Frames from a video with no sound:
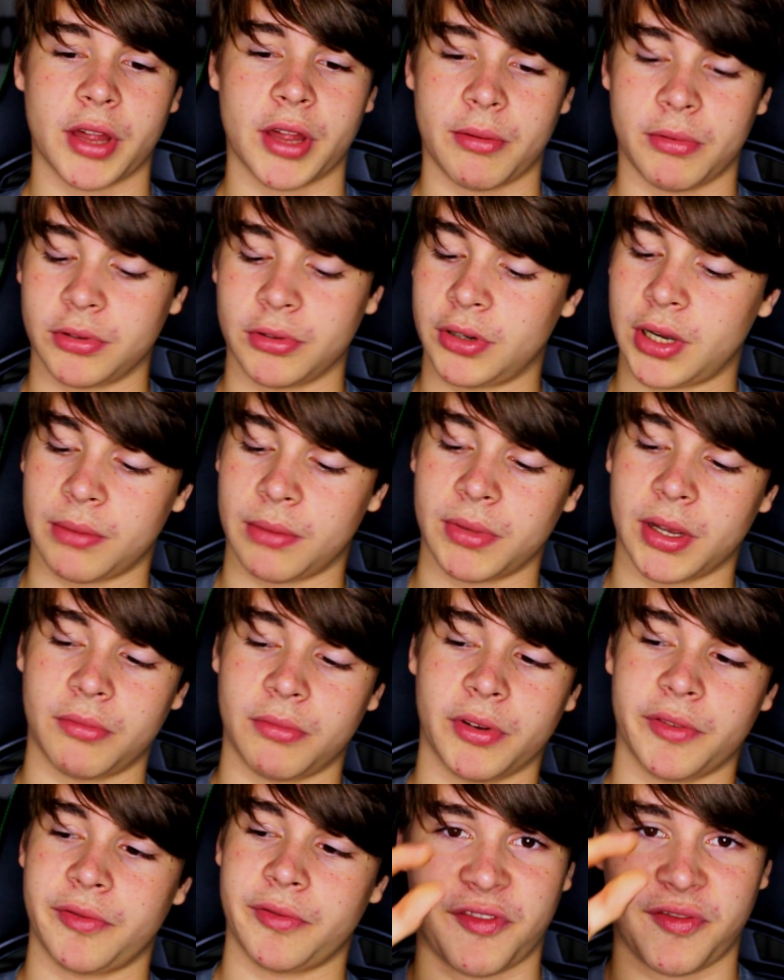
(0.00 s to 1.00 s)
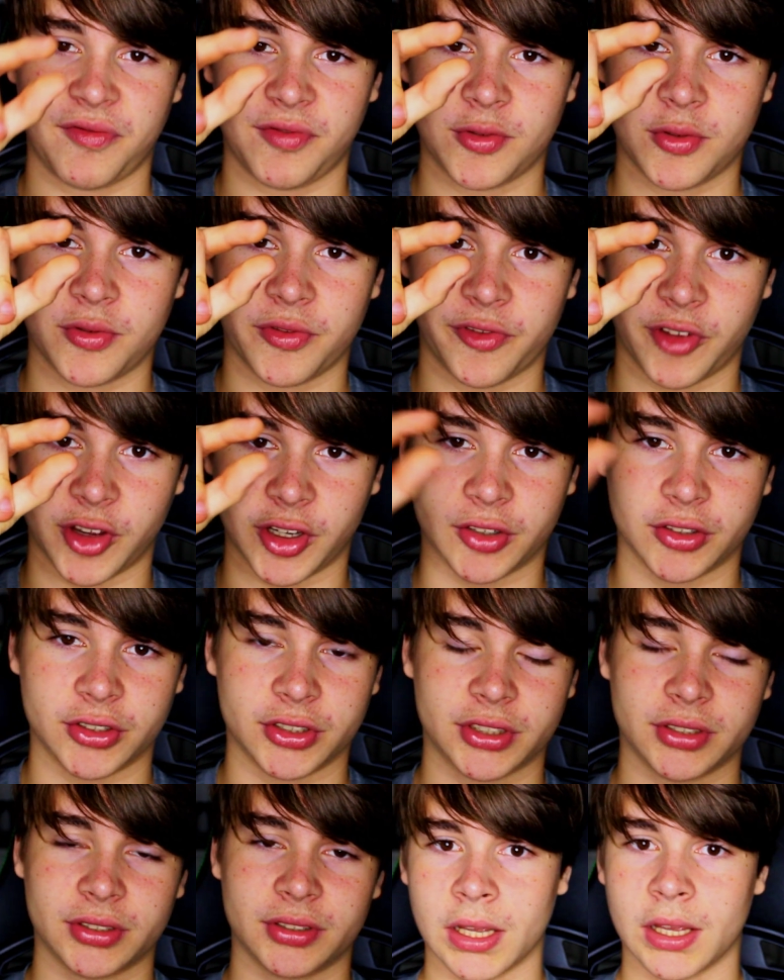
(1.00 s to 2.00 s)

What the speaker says: able to come like with 2 fingers.